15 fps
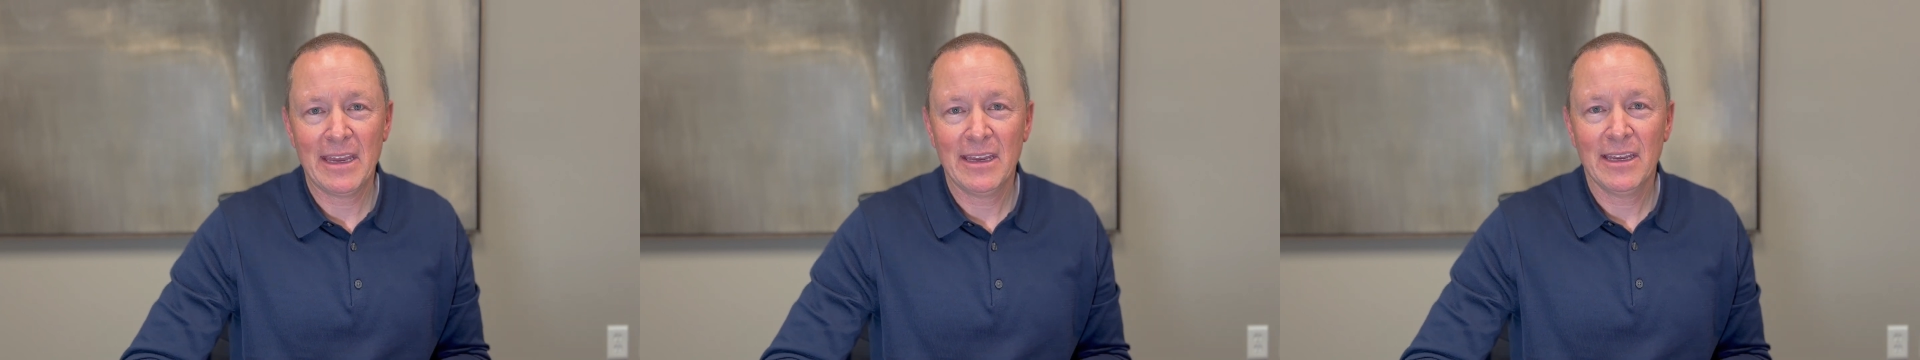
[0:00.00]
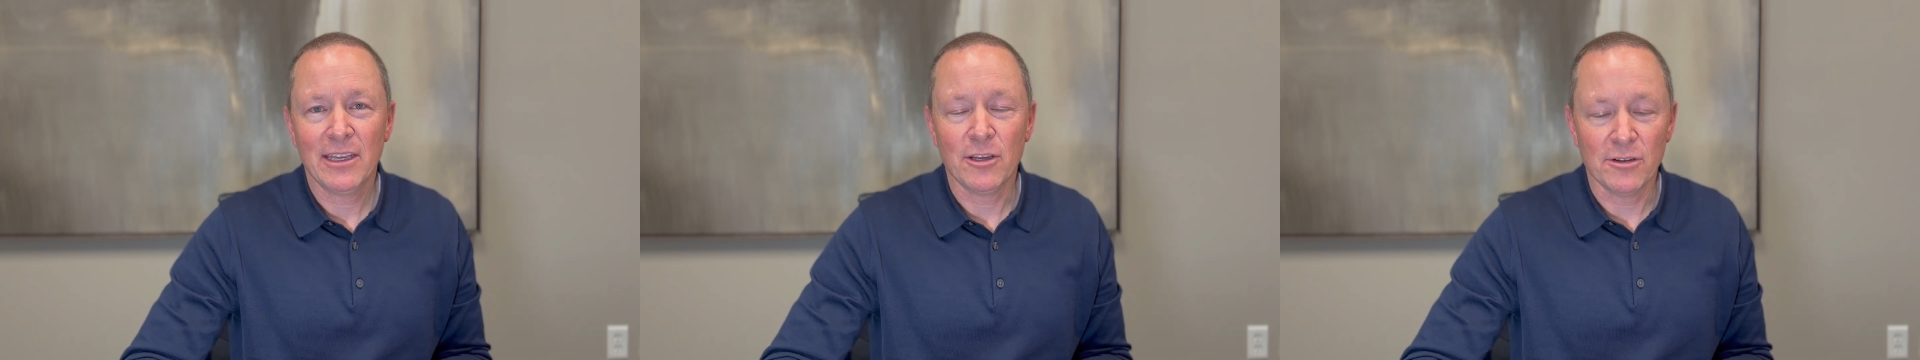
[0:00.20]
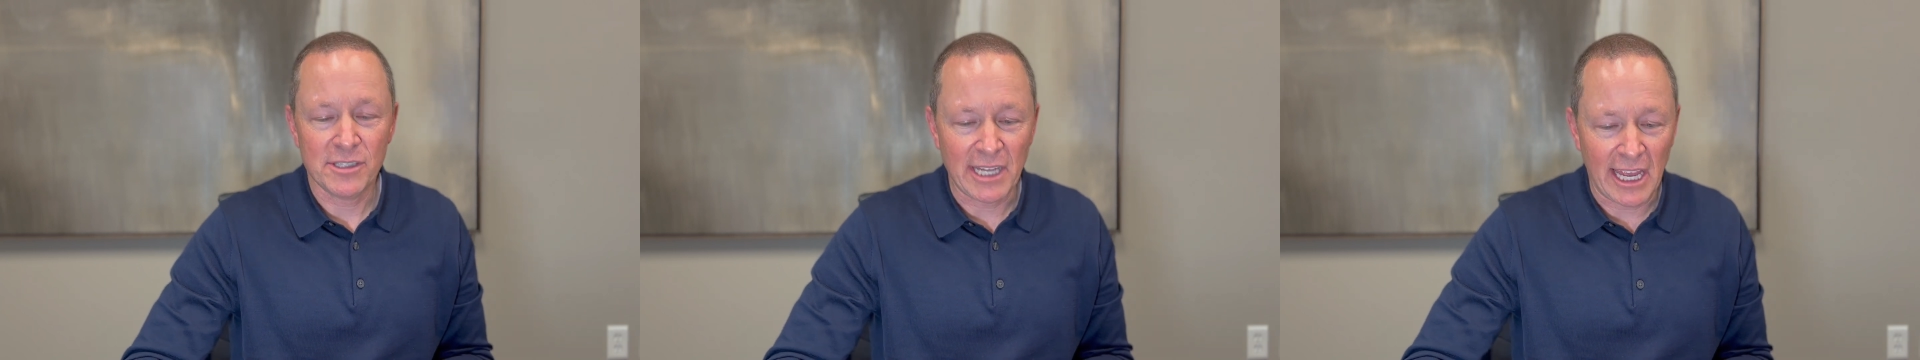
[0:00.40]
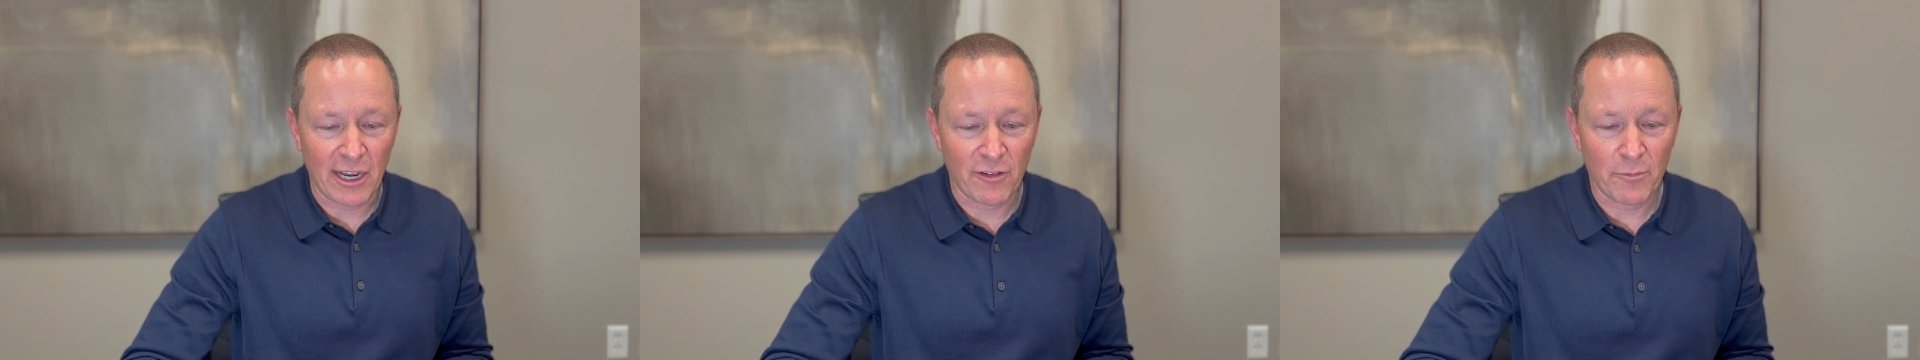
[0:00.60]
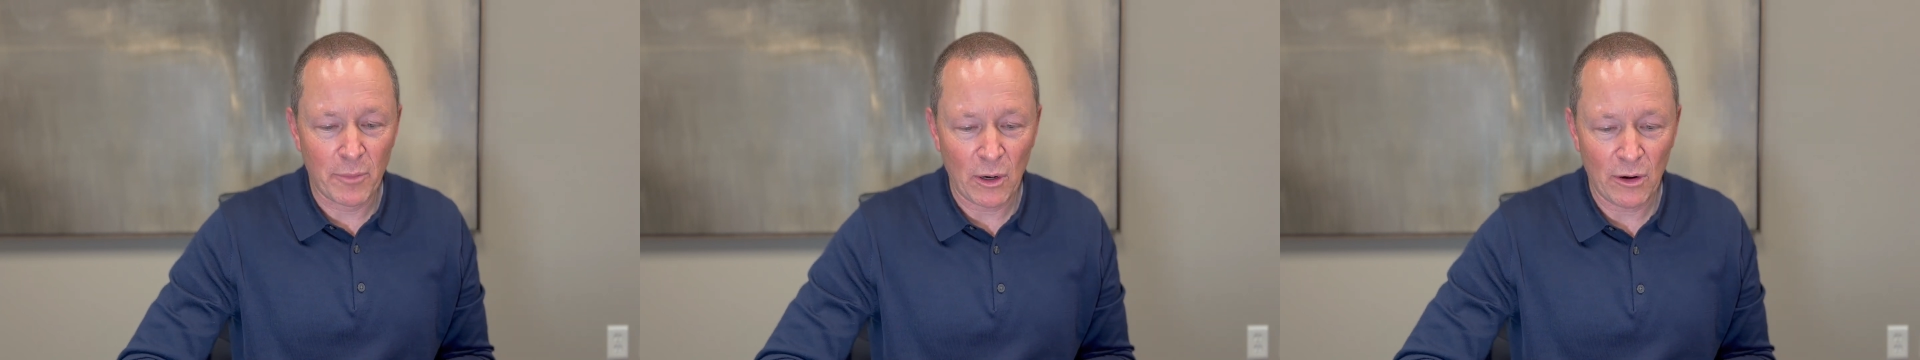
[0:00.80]
your
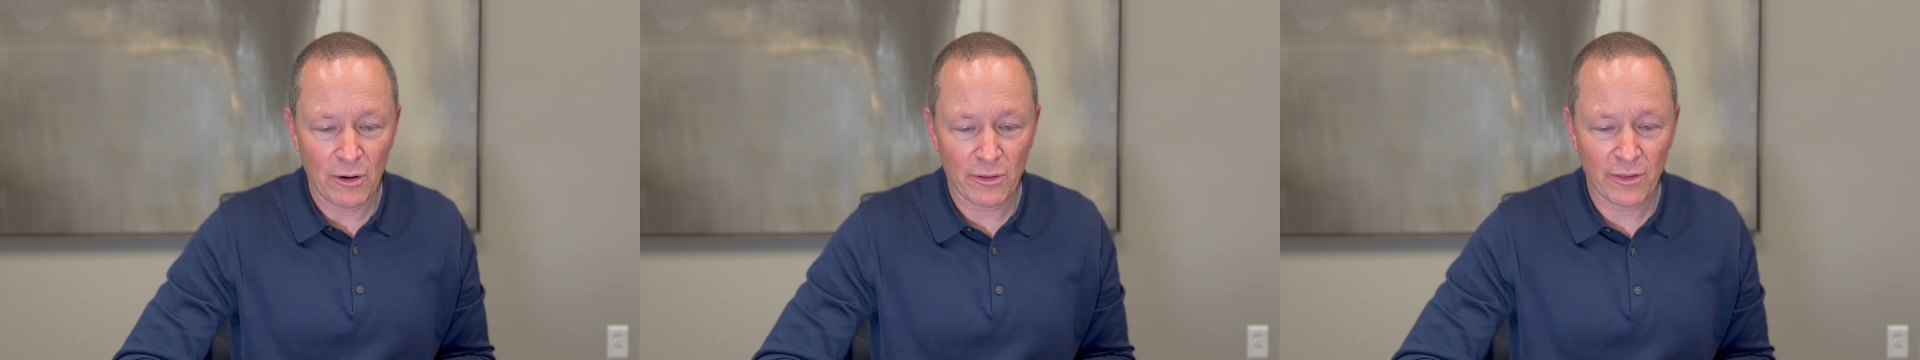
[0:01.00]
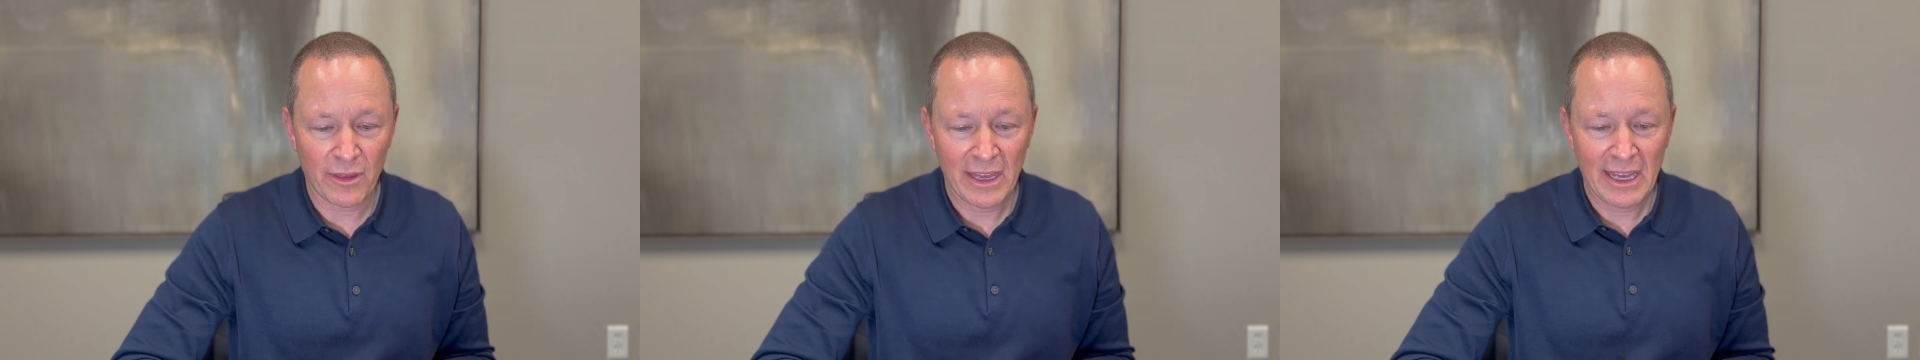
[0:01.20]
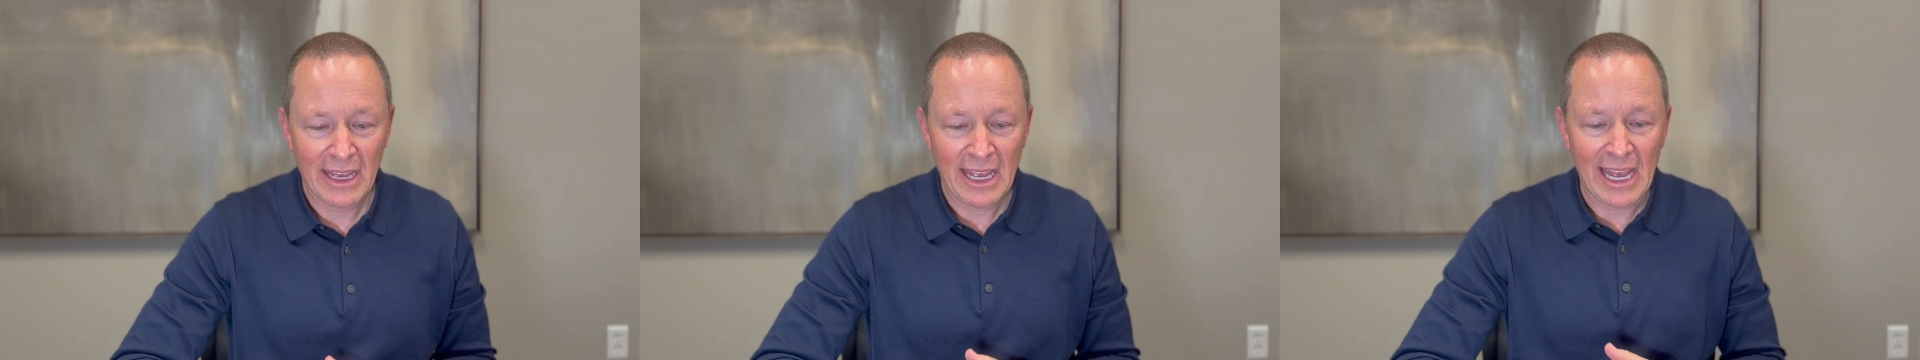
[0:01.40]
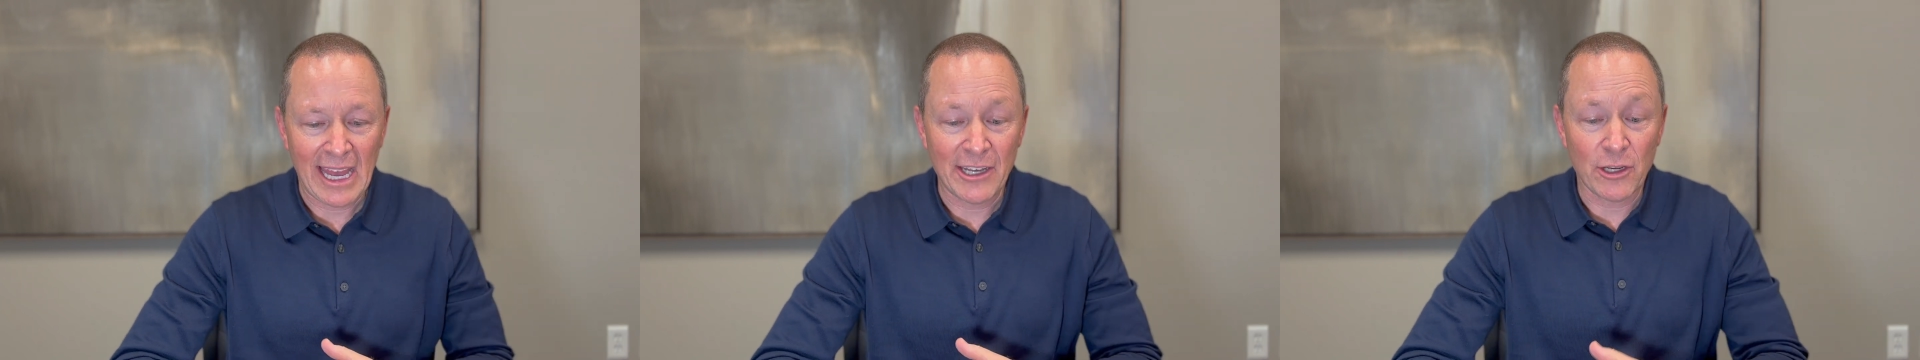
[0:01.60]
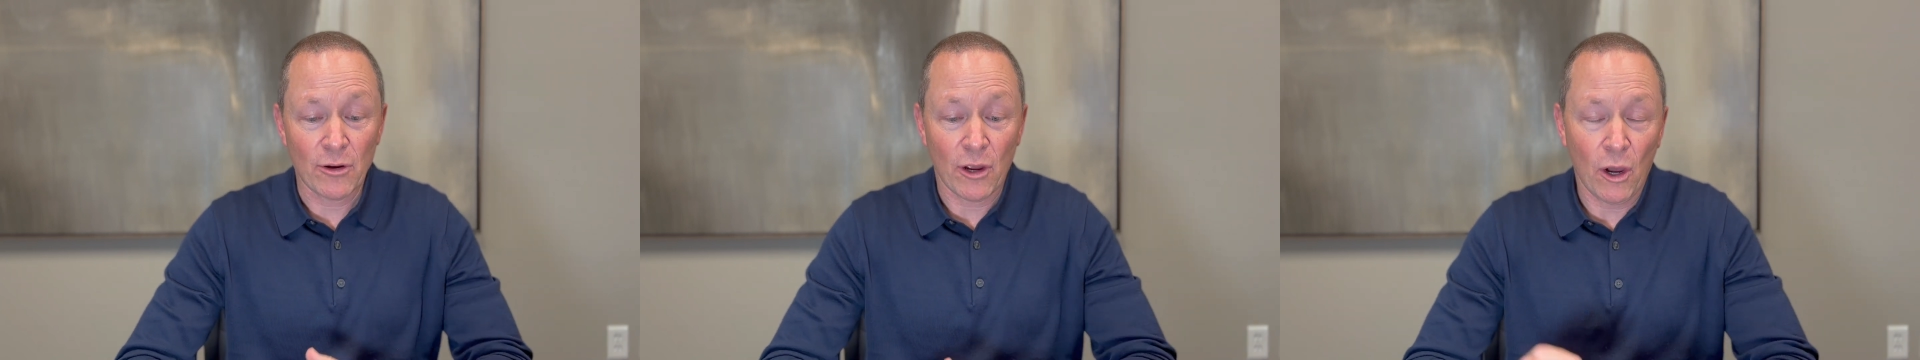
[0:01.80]
date of birth,
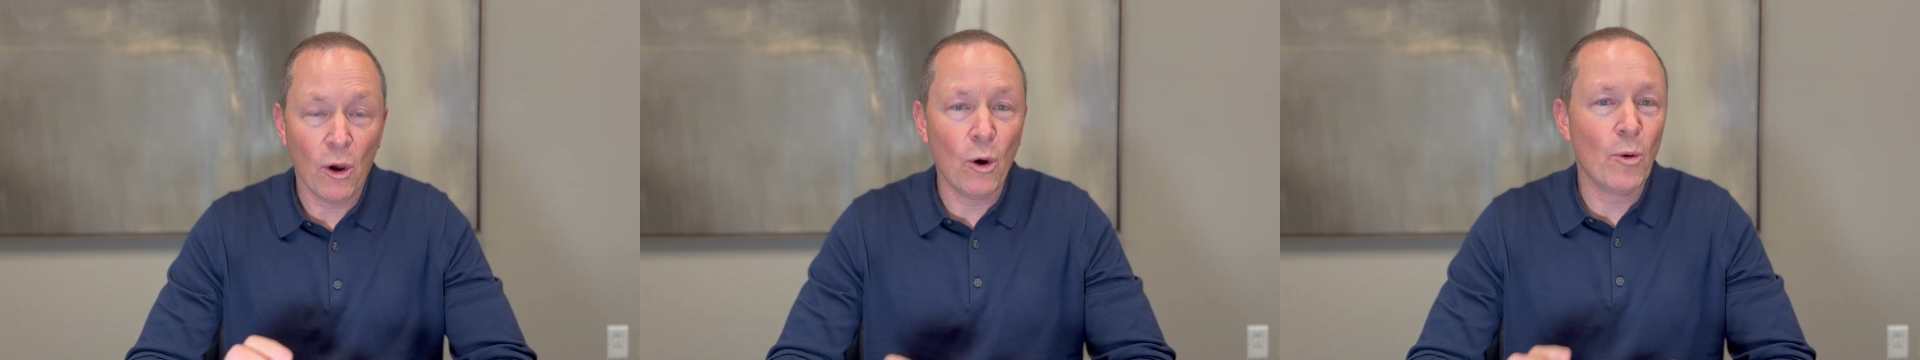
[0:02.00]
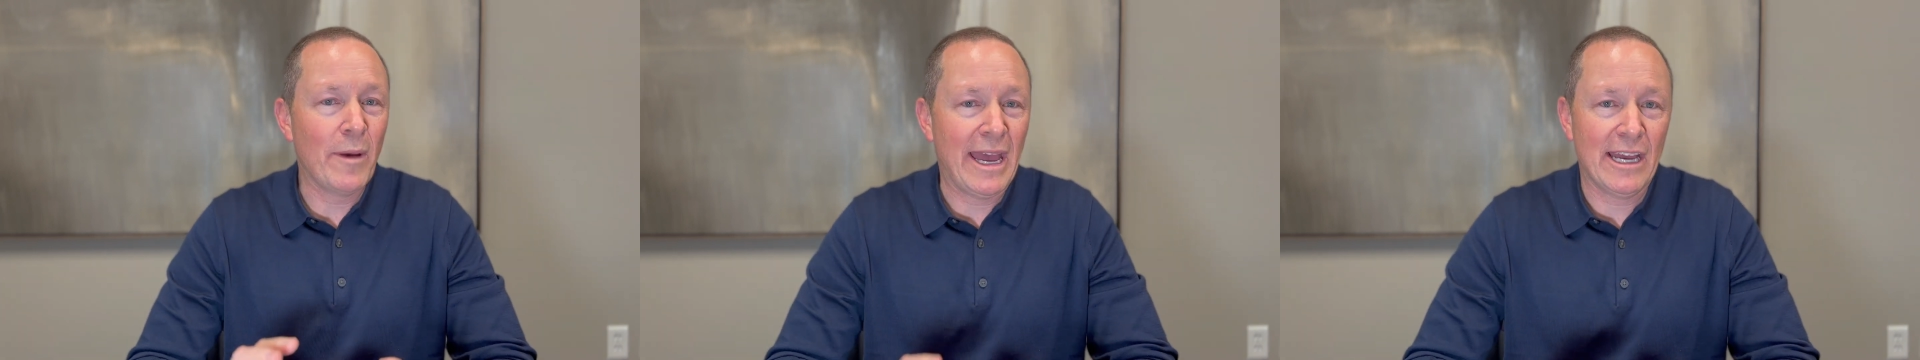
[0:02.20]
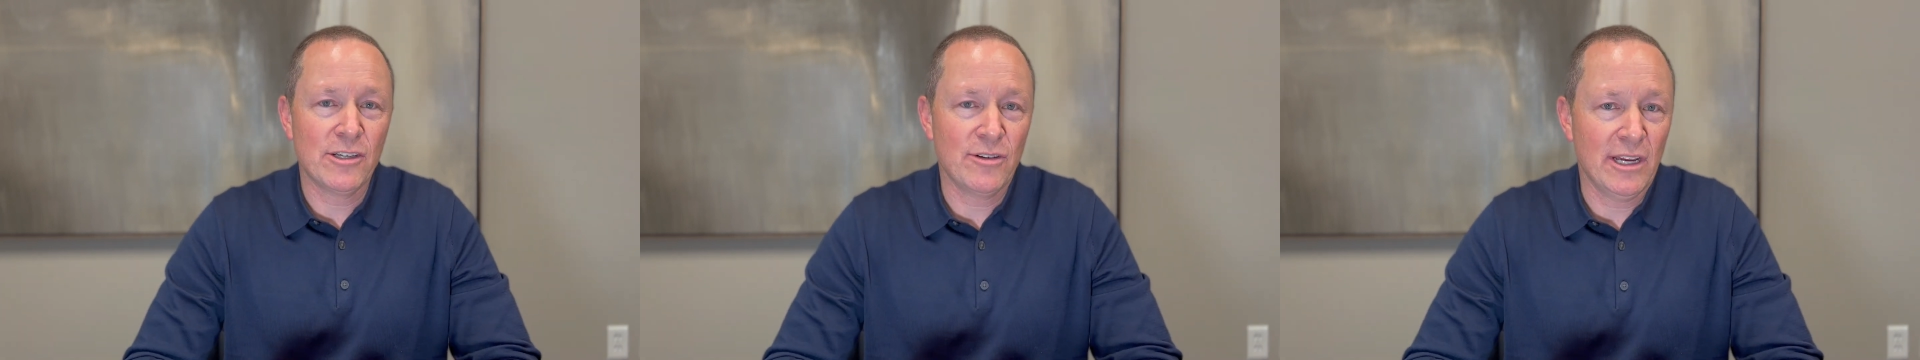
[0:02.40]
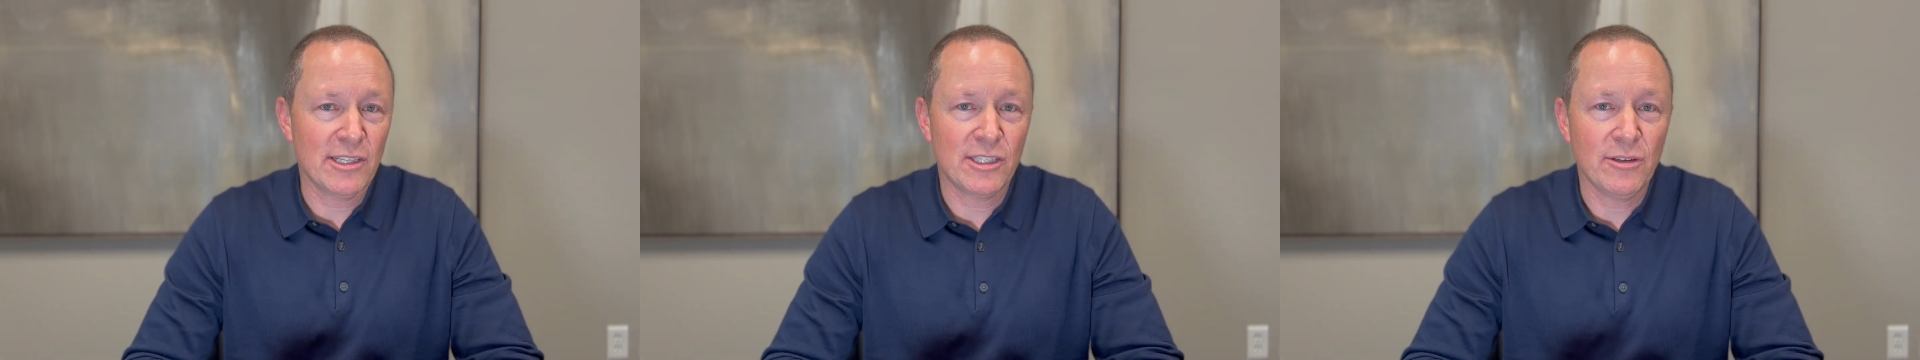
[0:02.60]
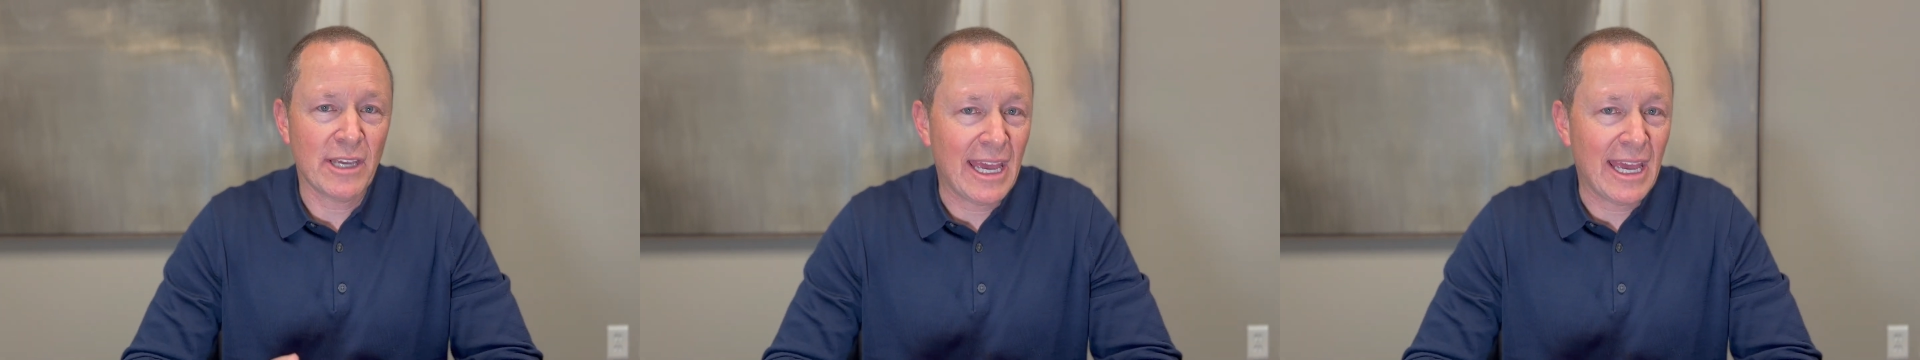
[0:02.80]
and your home address.